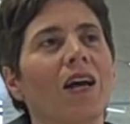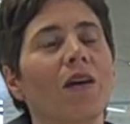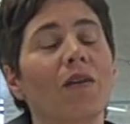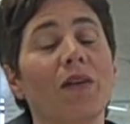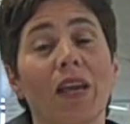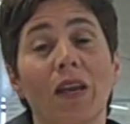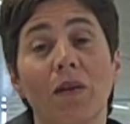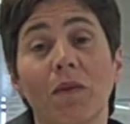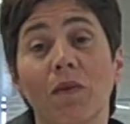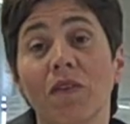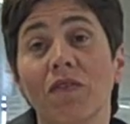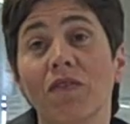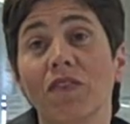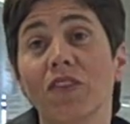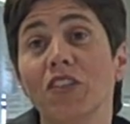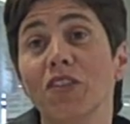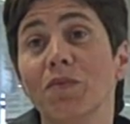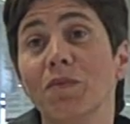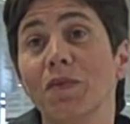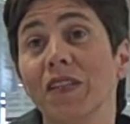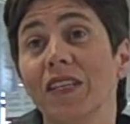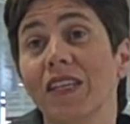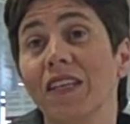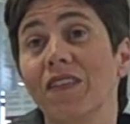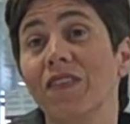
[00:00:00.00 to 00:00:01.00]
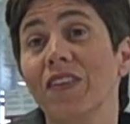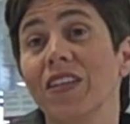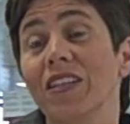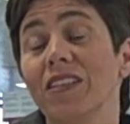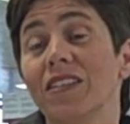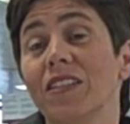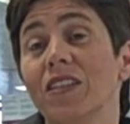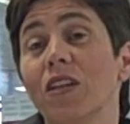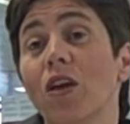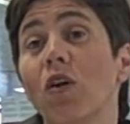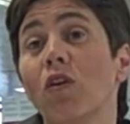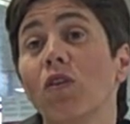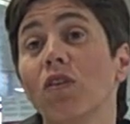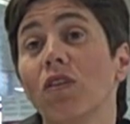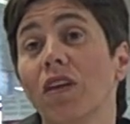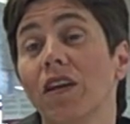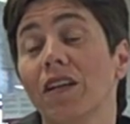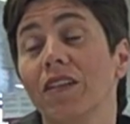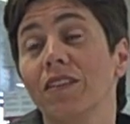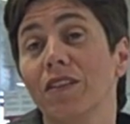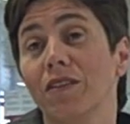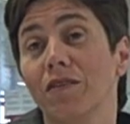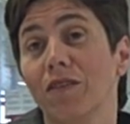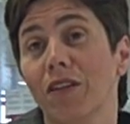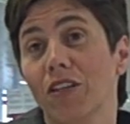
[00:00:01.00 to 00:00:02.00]
Okay, well, Virgin Money Giving is an
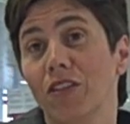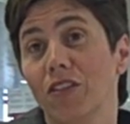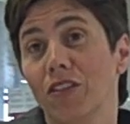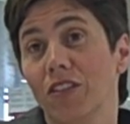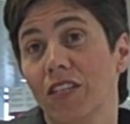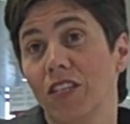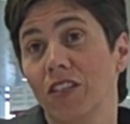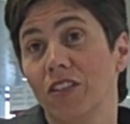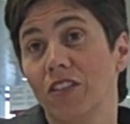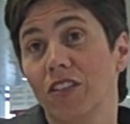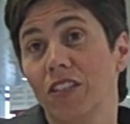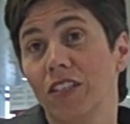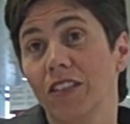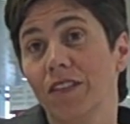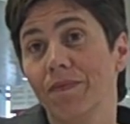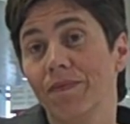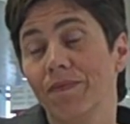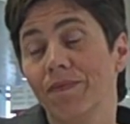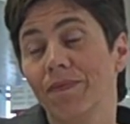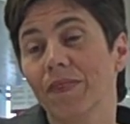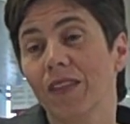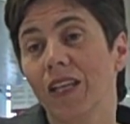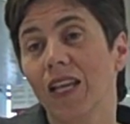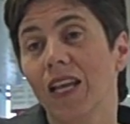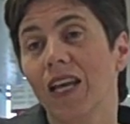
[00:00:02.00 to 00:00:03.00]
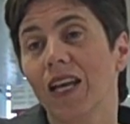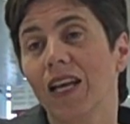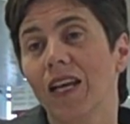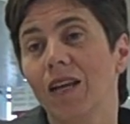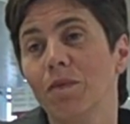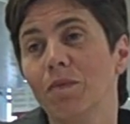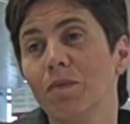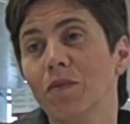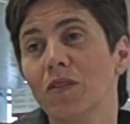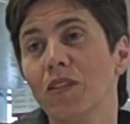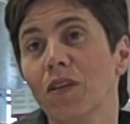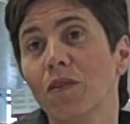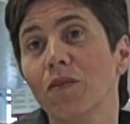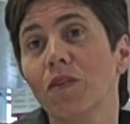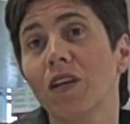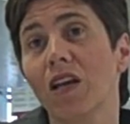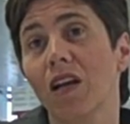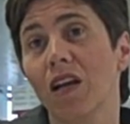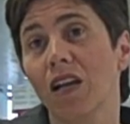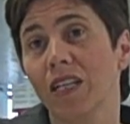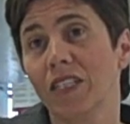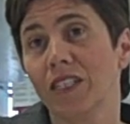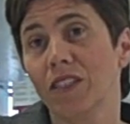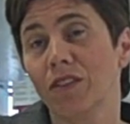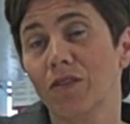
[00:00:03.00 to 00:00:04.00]
online donation engine. So the
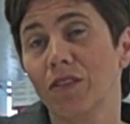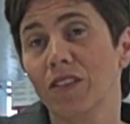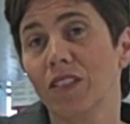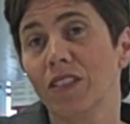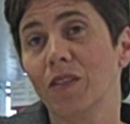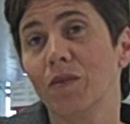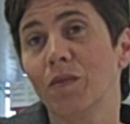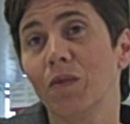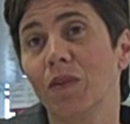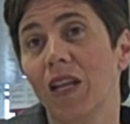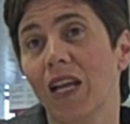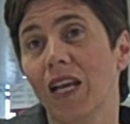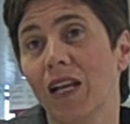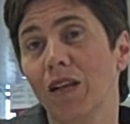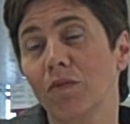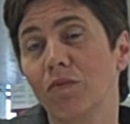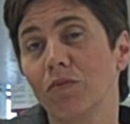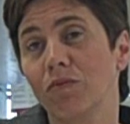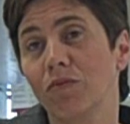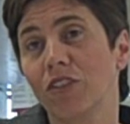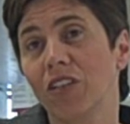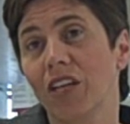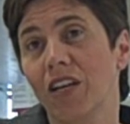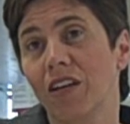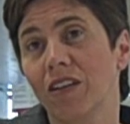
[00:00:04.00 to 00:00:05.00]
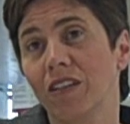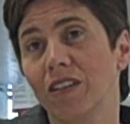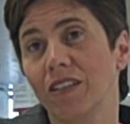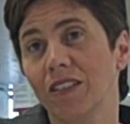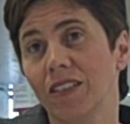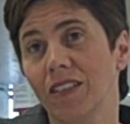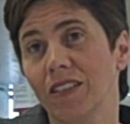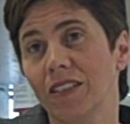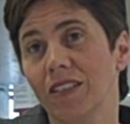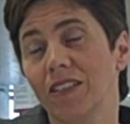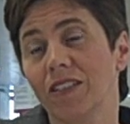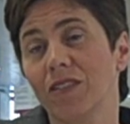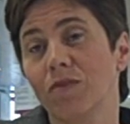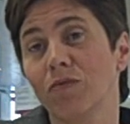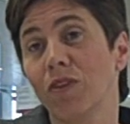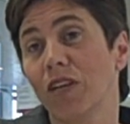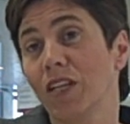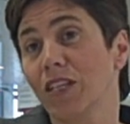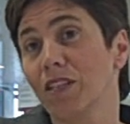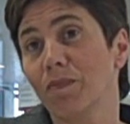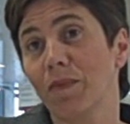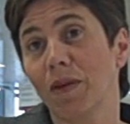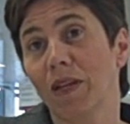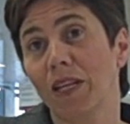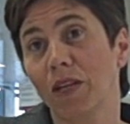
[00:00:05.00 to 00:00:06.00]
idea is it will help charities
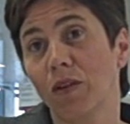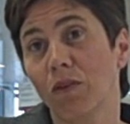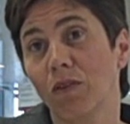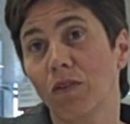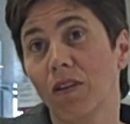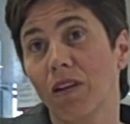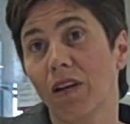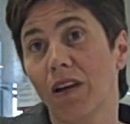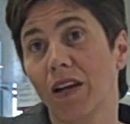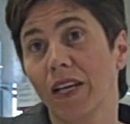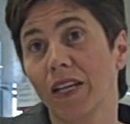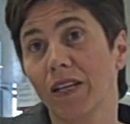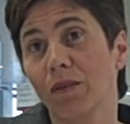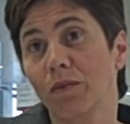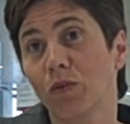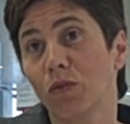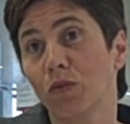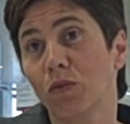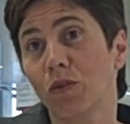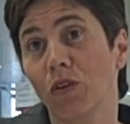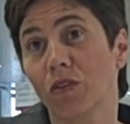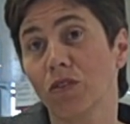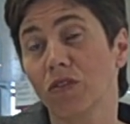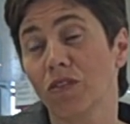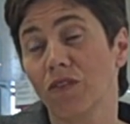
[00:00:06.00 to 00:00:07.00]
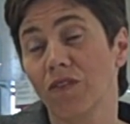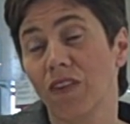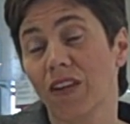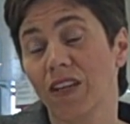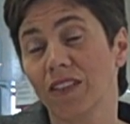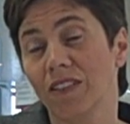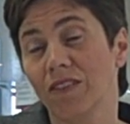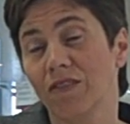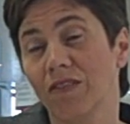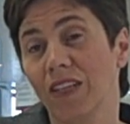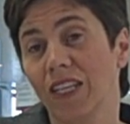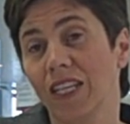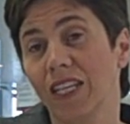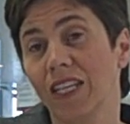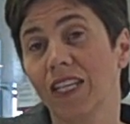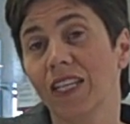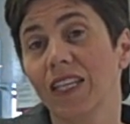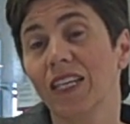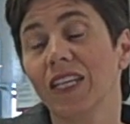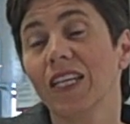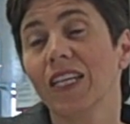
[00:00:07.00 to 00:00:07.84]
raise money online more cost-effectively.